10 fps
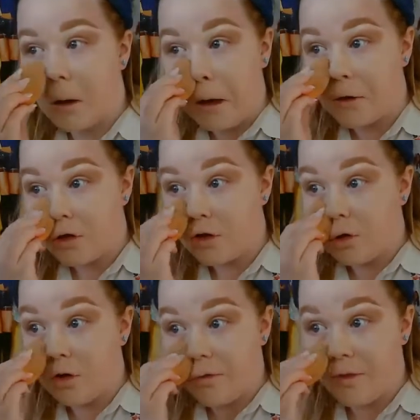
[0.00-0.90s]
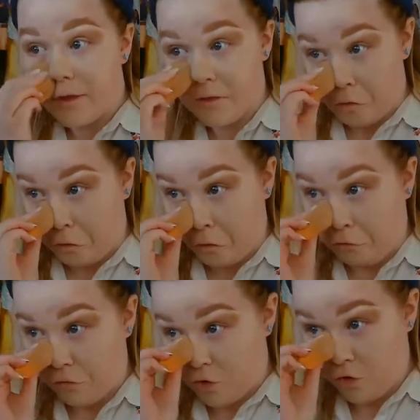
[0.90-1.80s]
I actually love this
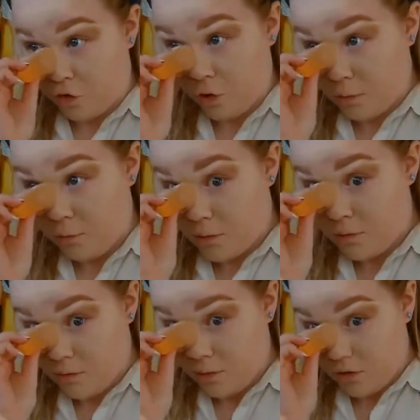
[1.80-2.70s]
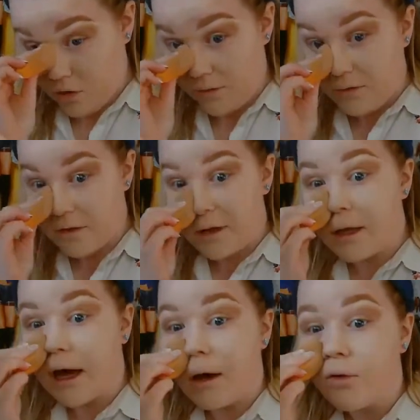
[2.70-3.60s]
stuff so much. Have you seen
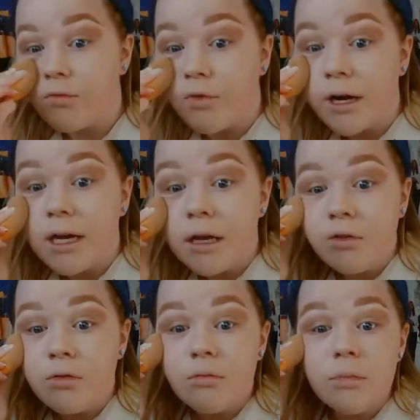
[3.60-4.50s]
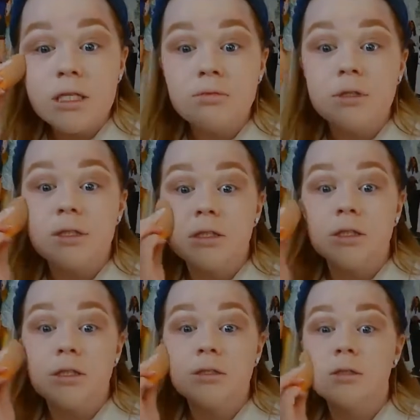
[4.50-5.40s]
how great it makes my
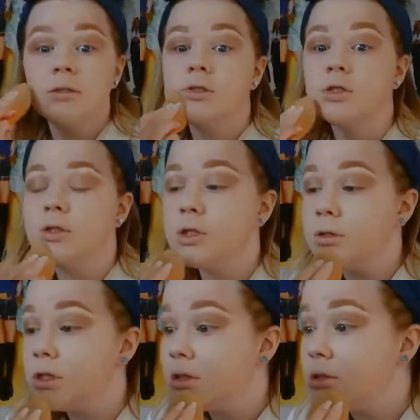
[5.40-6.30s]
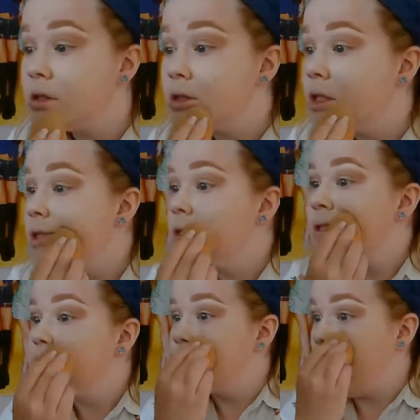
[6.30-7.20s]
skin look?
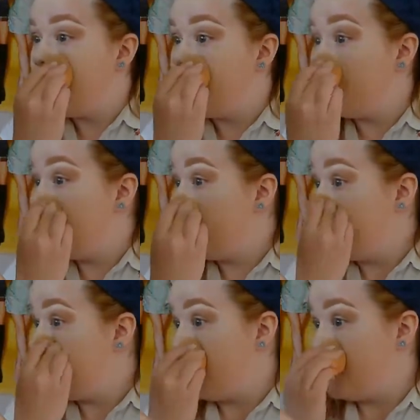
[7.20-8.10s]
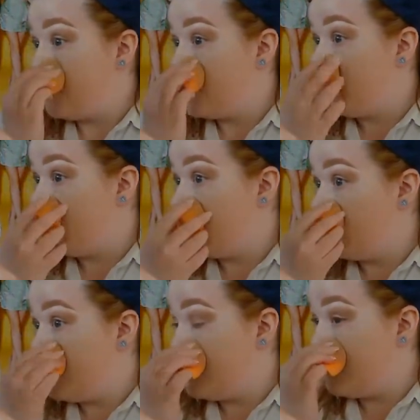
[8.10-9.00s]
I mean, I've gone a little
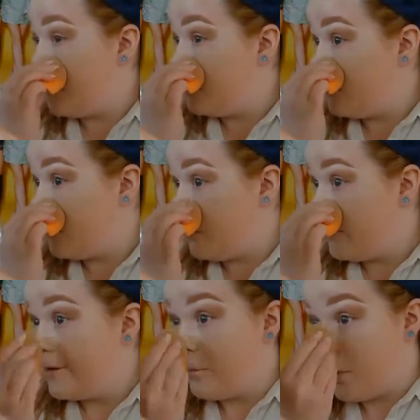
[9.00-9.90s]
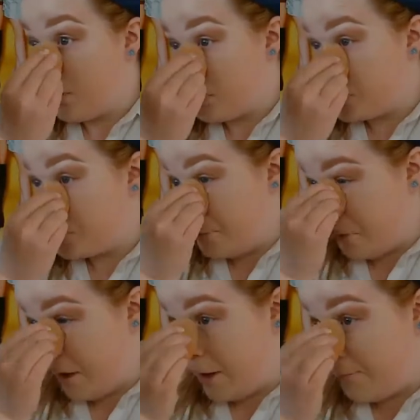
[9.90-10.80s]
bit paler than I already was,
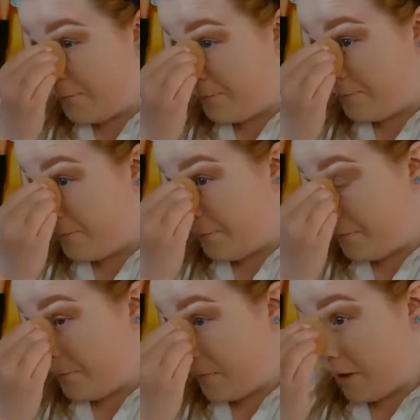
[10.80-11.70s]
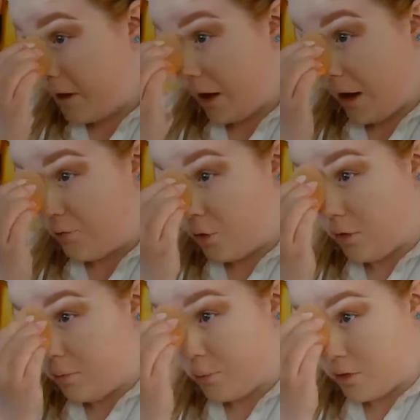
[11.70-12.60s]
but I've
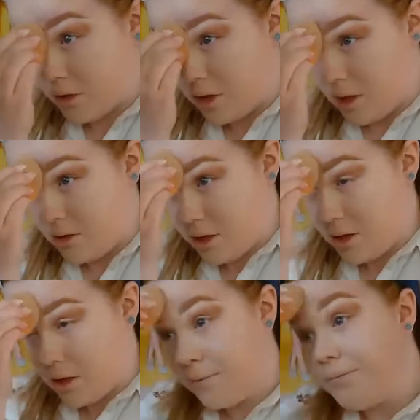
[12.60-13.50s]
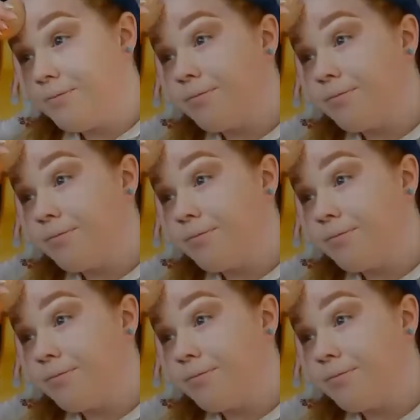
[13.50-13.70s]
got bronzer, so